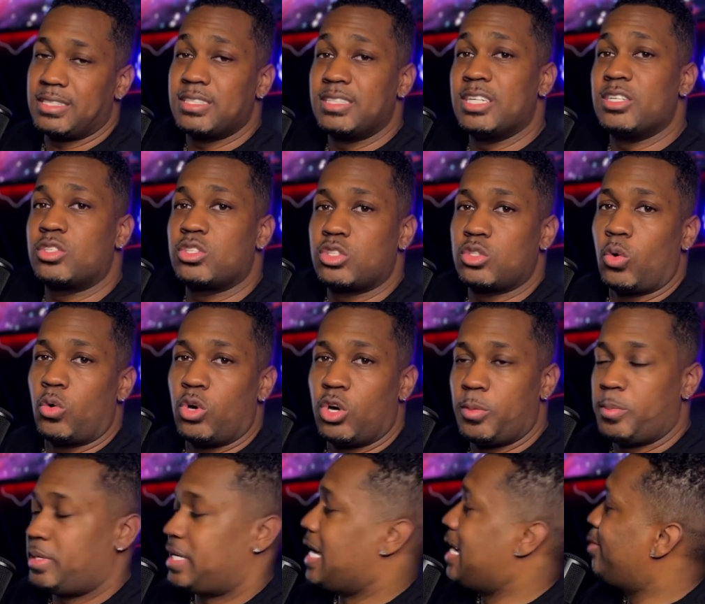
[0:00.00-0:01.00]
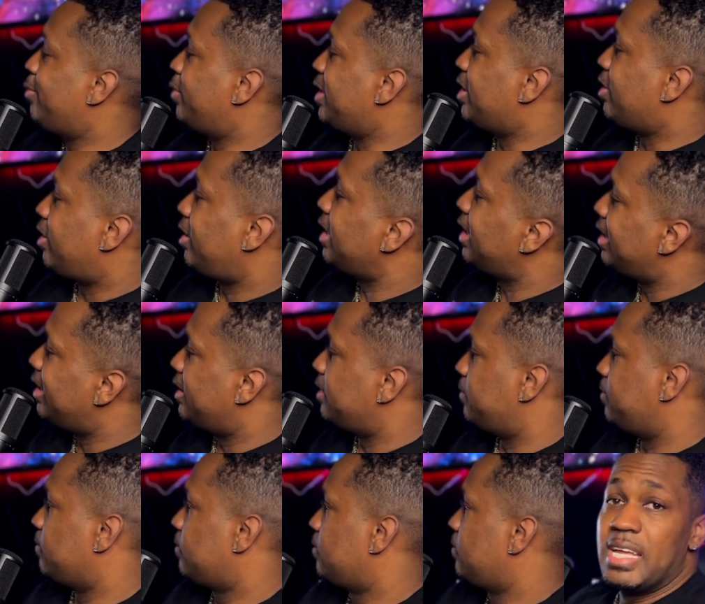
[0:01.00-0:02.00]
this storm that we are in.